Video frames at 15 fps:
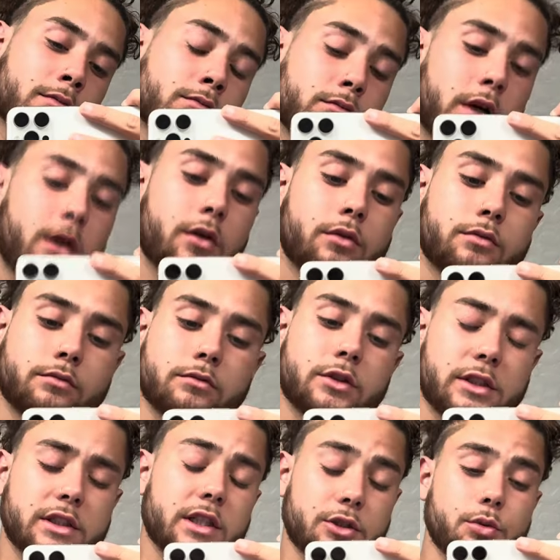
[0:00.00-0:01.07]
Bro,
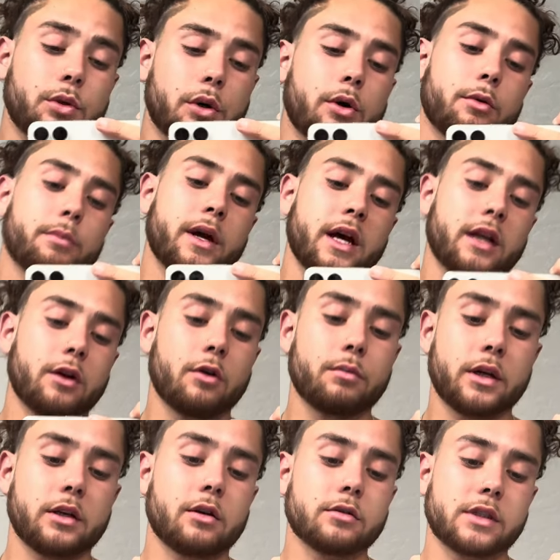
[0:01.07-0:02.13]
just because you're a grown man,
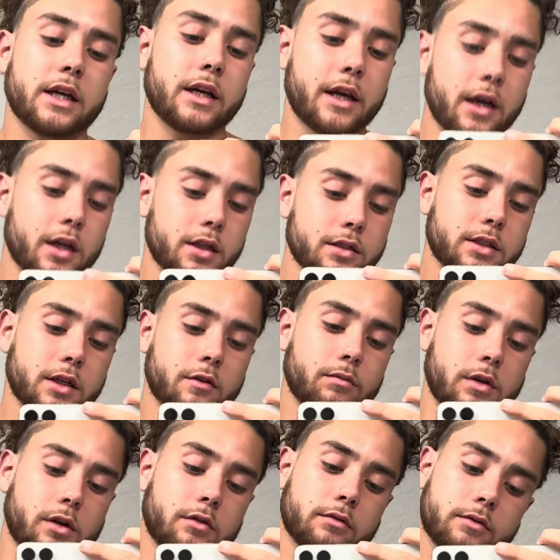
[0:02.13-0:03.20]
don't take care of yourself,
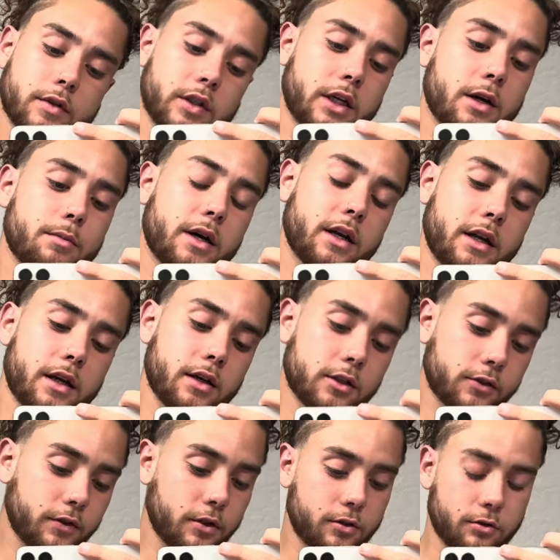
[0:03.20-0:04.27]
bro. Finna cut my
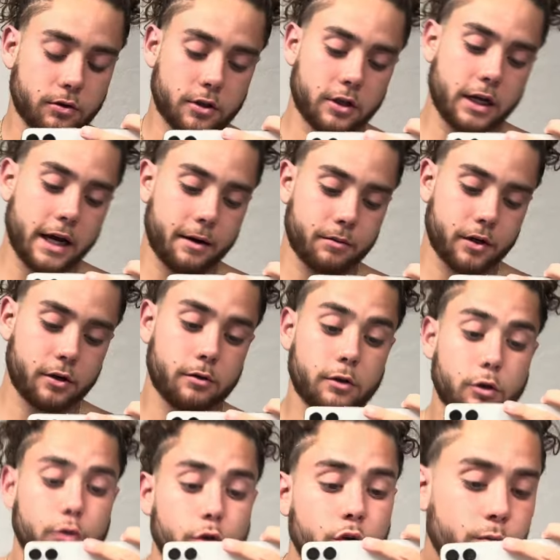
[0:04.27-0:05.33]
nails, finna do all that, bro.
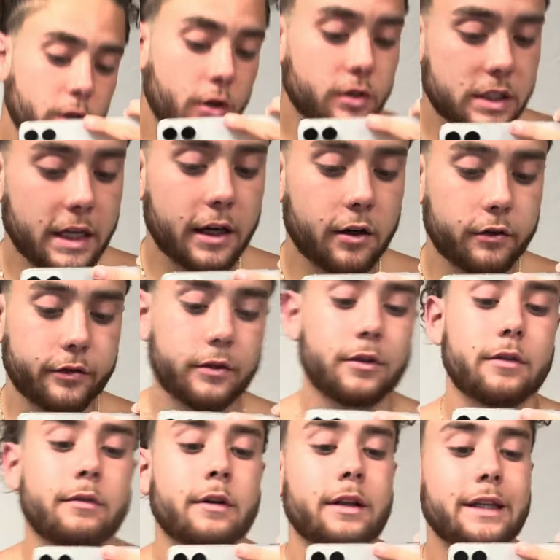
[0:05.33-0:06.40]
Groom yourself.
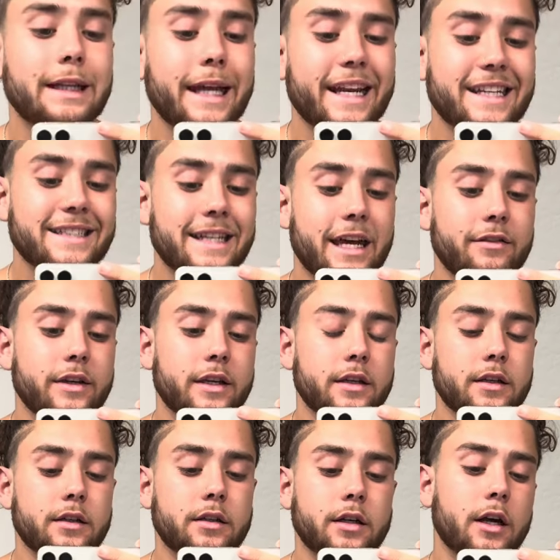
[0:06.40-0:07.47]
The ladies love it.
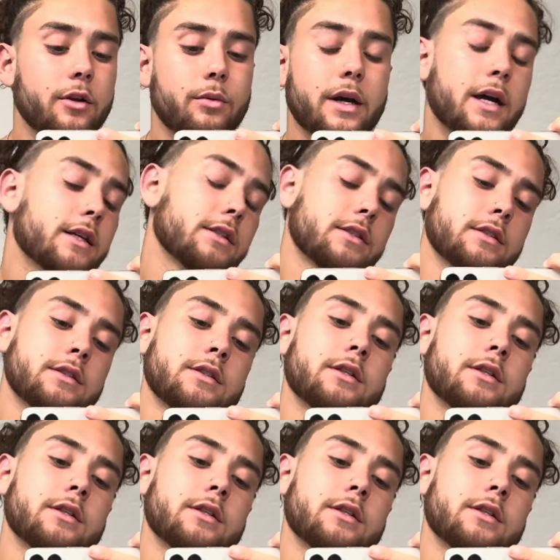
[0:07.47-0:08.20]
Otherwise,